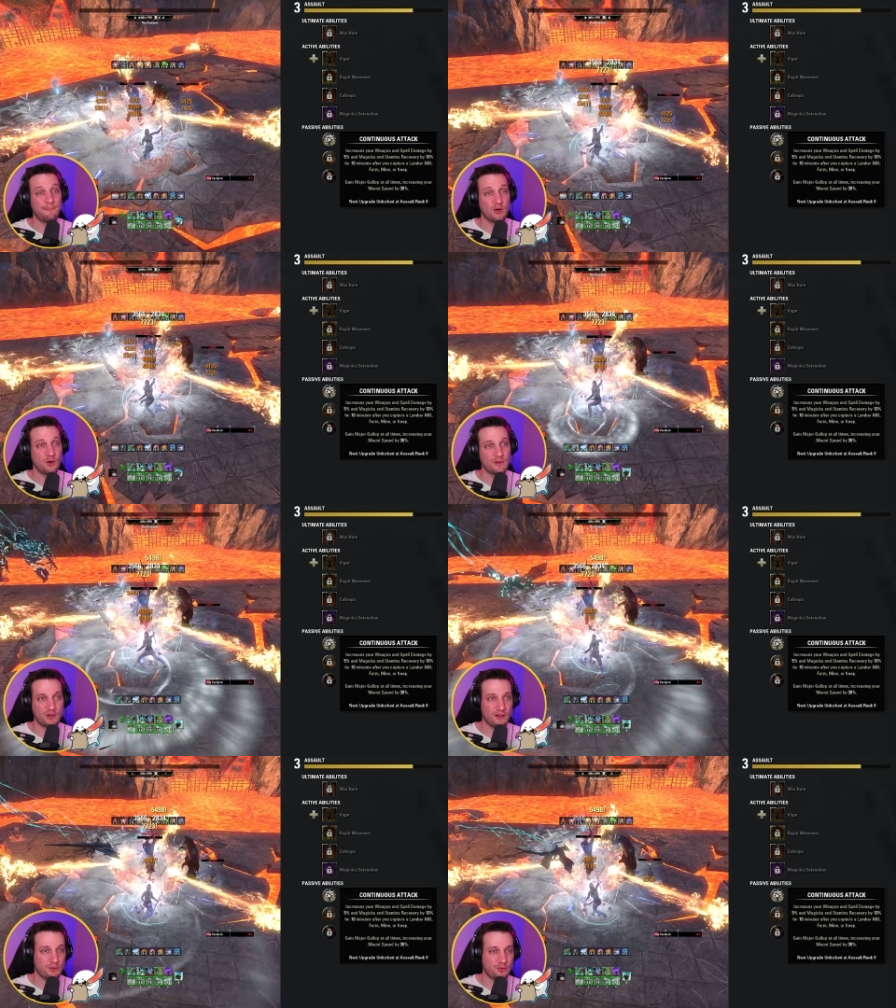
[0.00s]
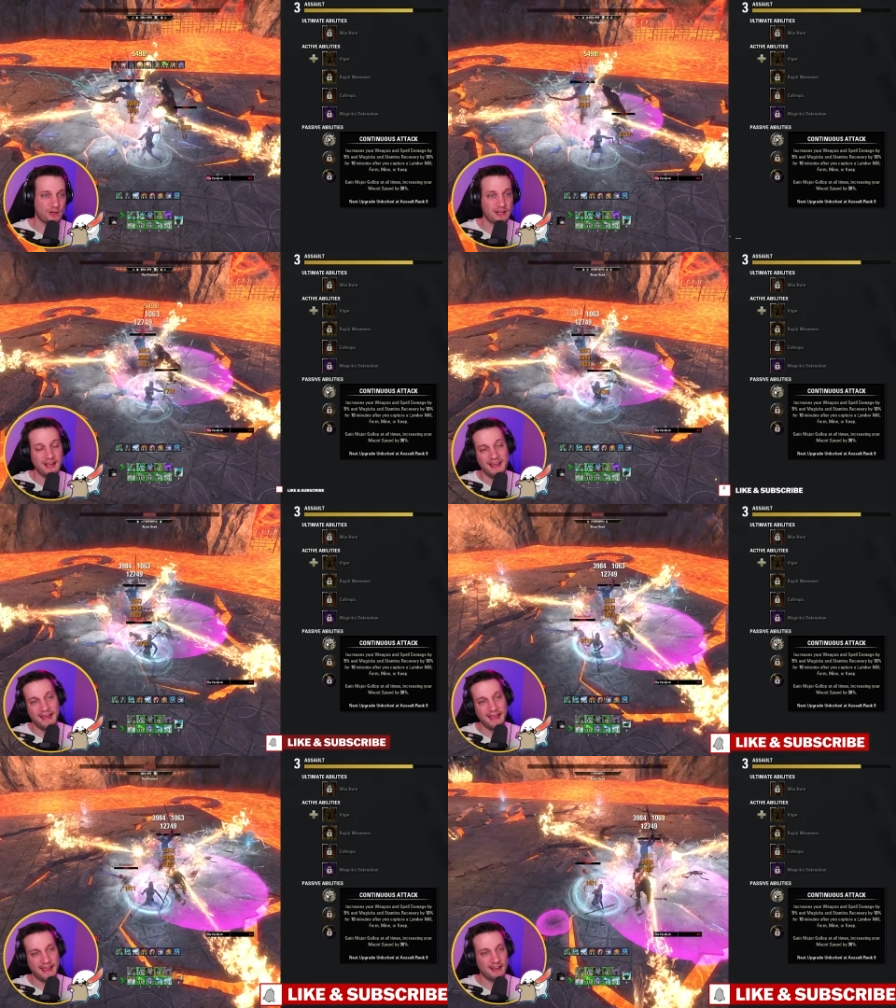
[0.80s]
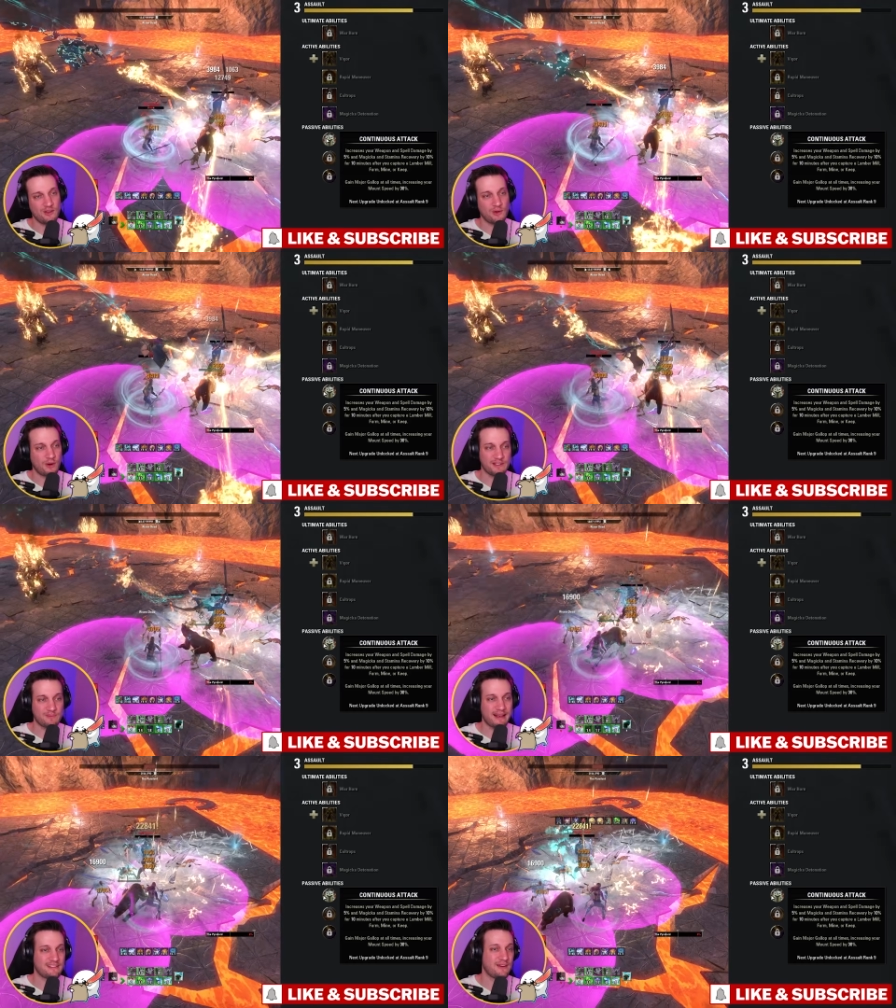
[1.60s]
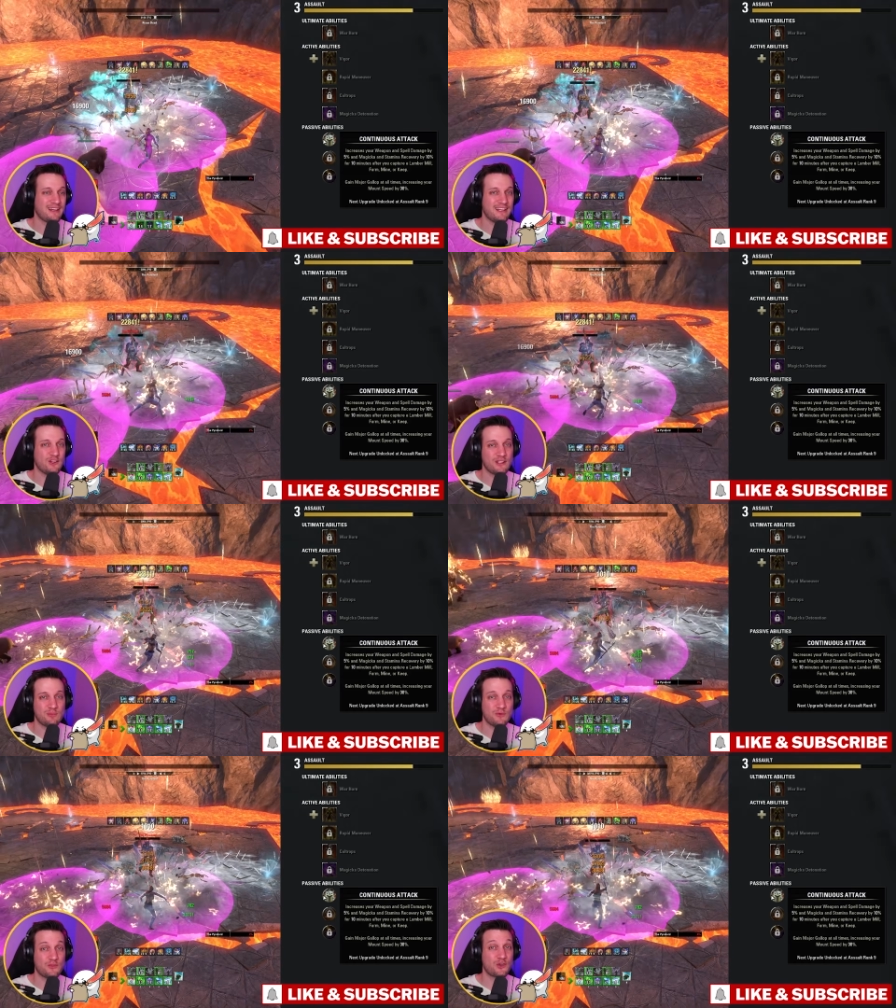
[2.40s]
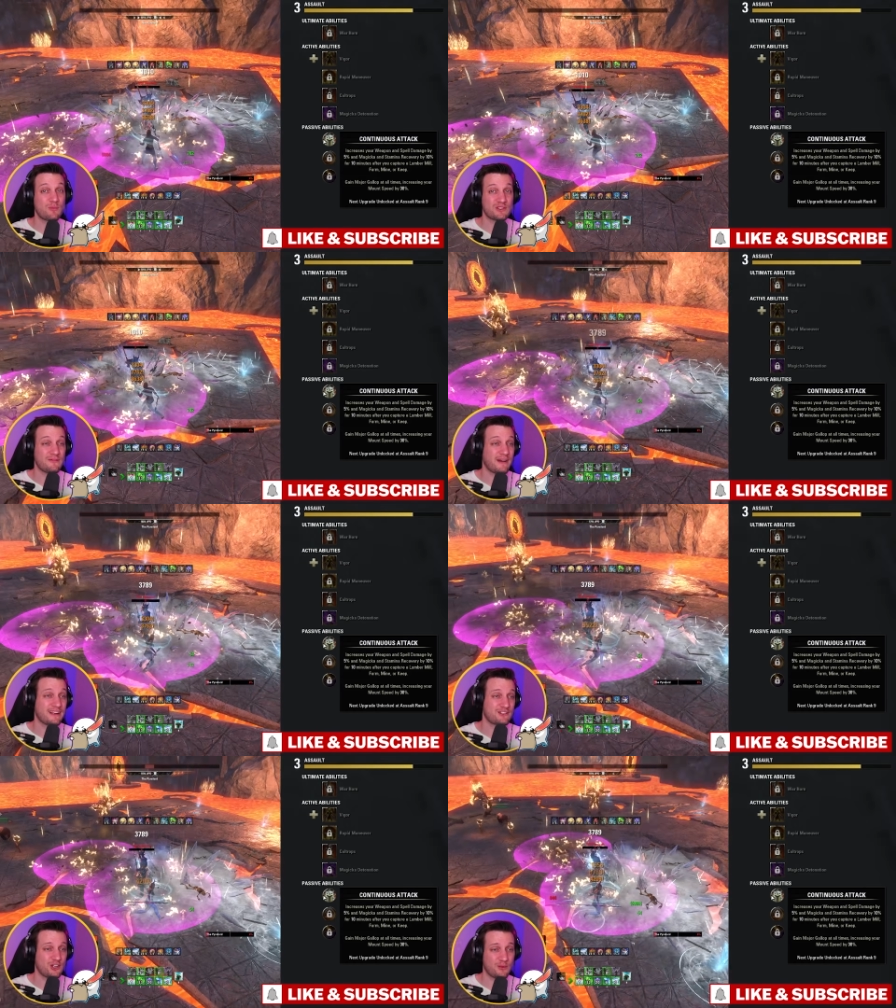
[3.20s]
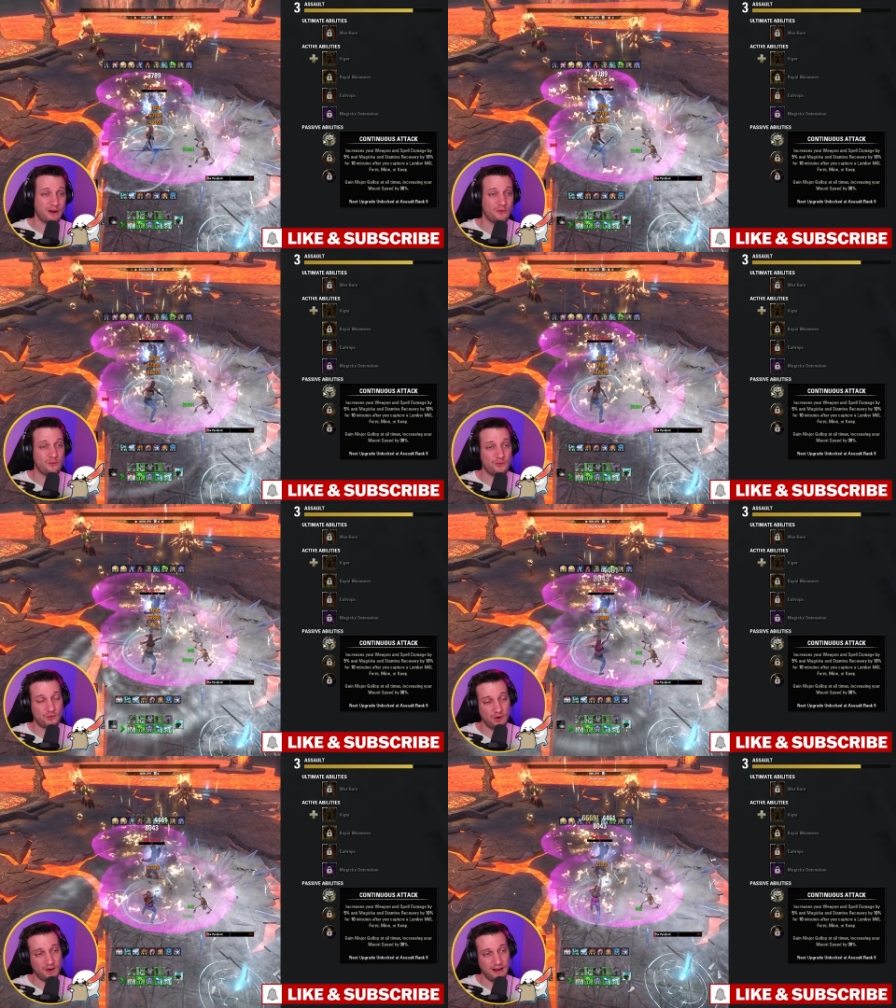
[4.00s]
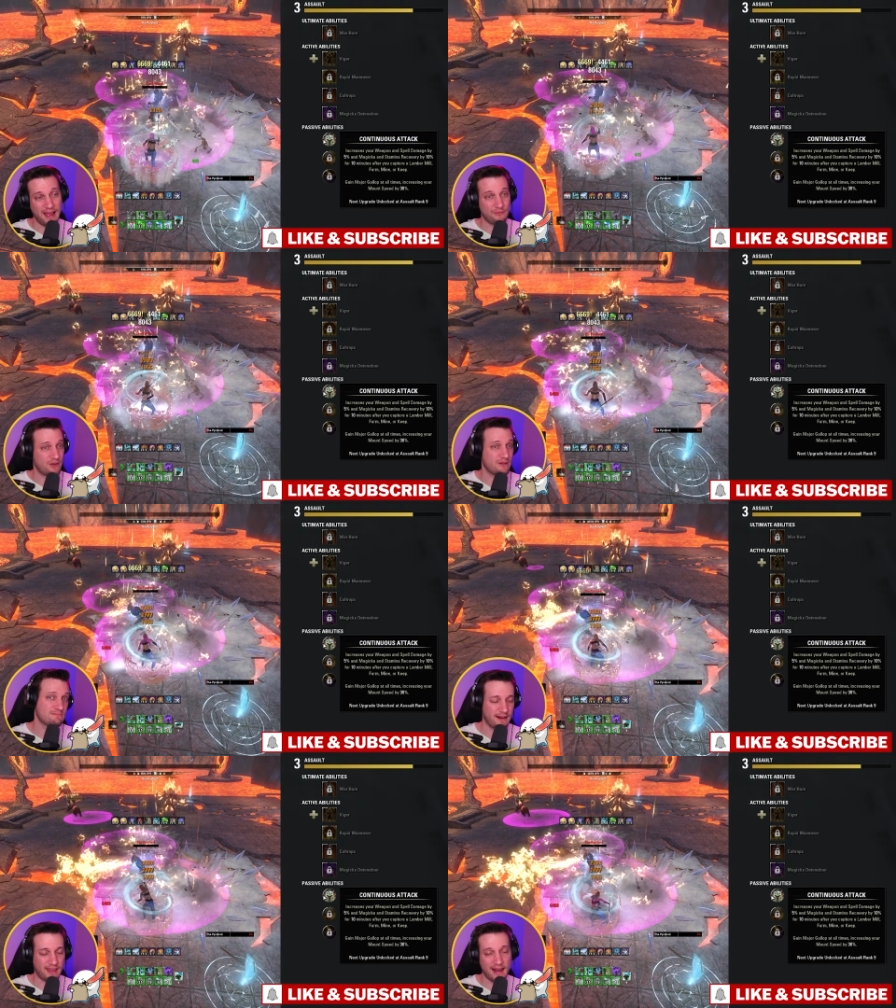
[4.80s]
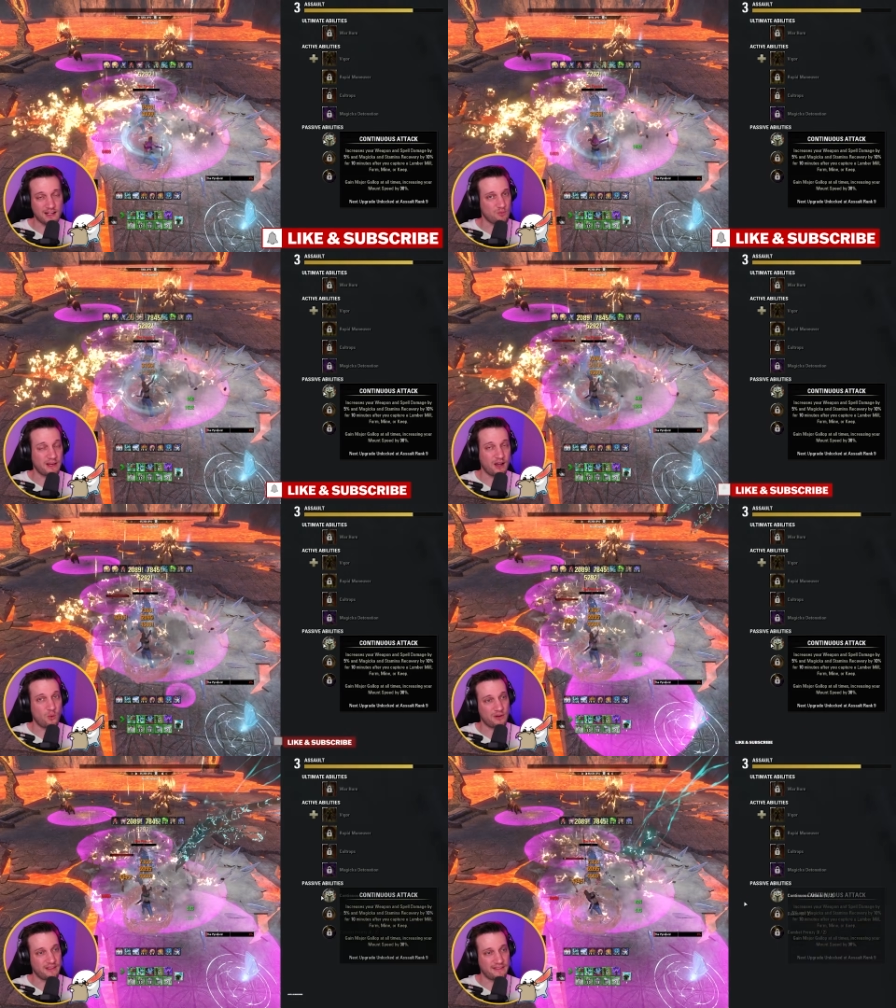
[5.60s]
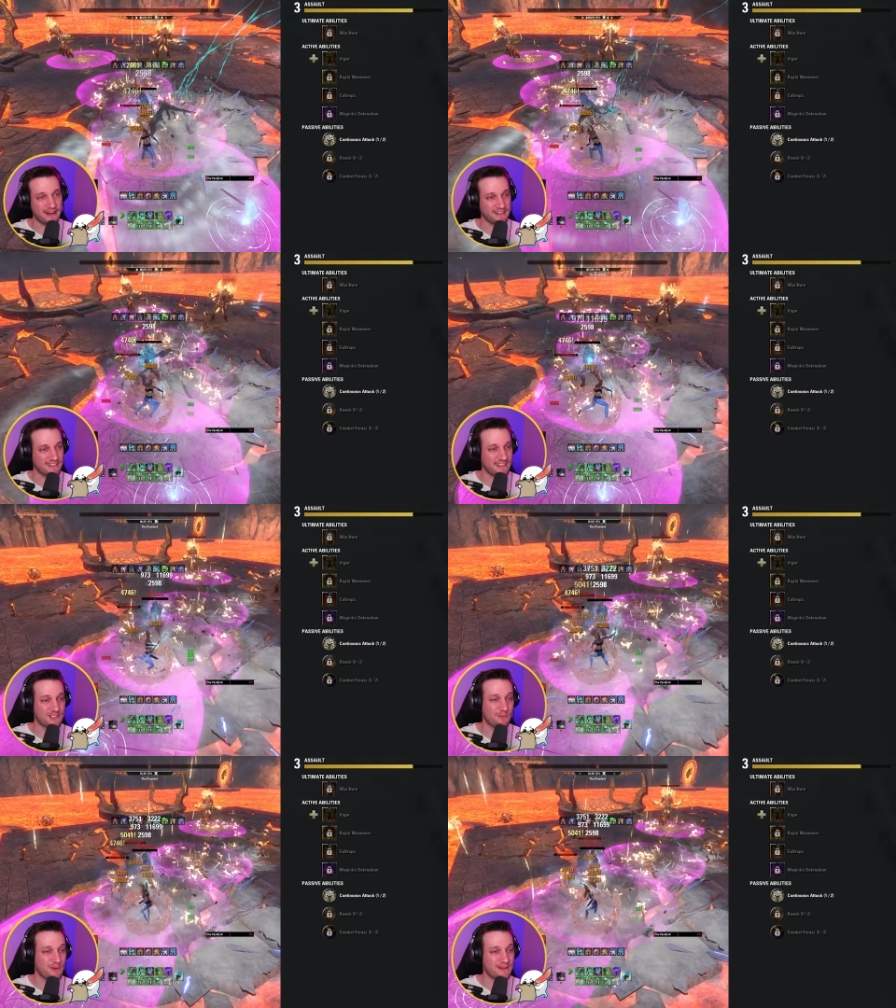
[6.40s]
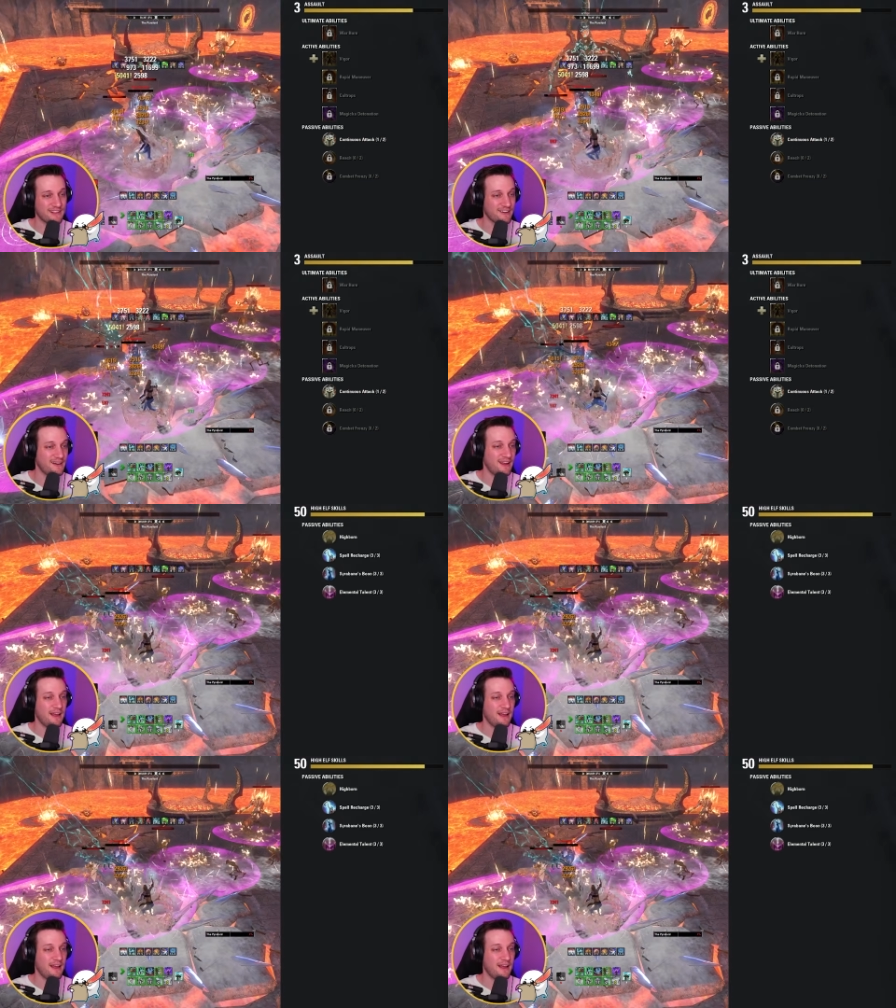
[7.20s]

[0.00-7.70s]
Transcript: boom, you're level 3, and you can grab this passive, and then you get to move 30% faster on your mount forever. I can't explain how worth it that is. That's a big deal.